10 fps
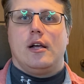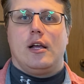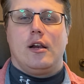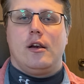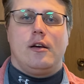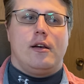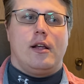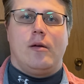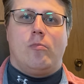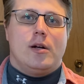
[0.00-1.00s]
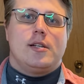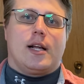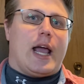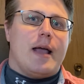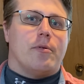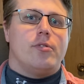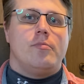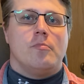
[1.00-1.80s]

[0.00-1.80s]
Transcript: And it wasn't a cable.